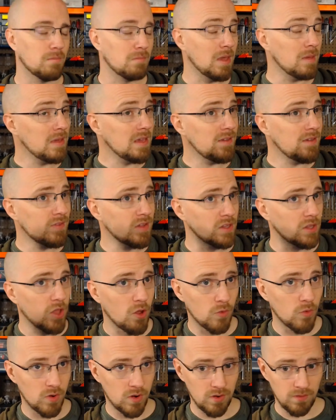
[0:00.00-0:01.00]
maybe even
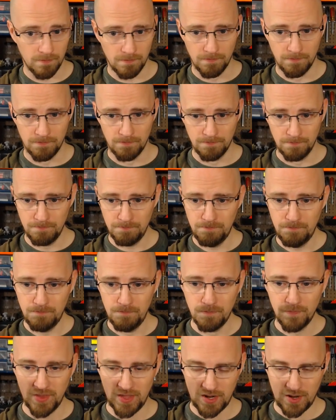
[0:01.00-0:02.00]
lower
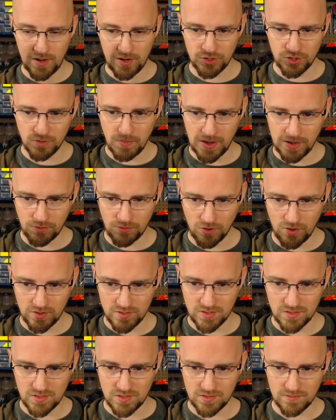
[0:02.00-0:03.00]
than 100
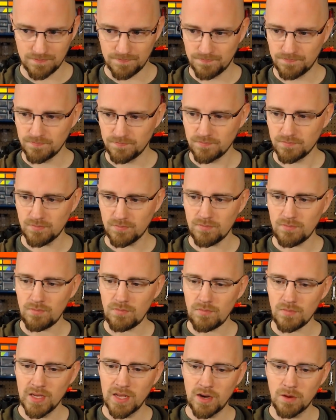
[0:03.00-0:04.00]
microns.
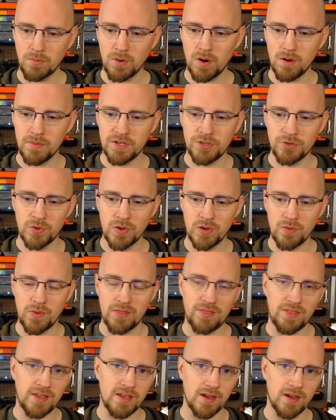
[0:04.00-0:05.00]
And I'll probably do it
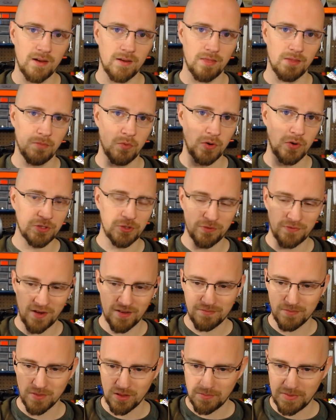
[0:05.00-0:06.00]
with the
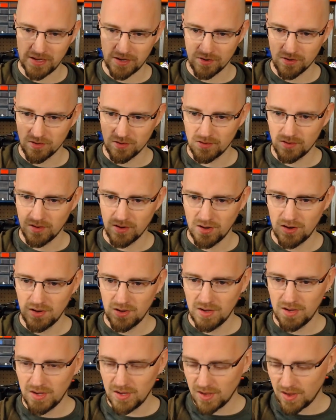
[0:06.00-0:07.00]
0.25 millimeter
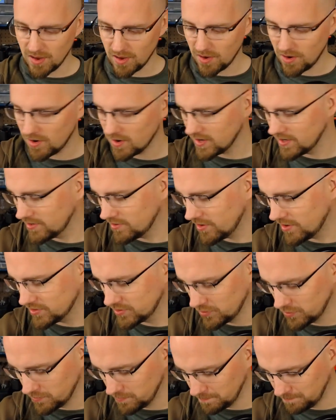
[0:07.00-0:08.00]
hot end
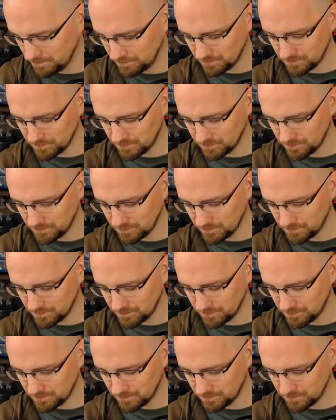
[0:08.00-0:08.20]
nozzle.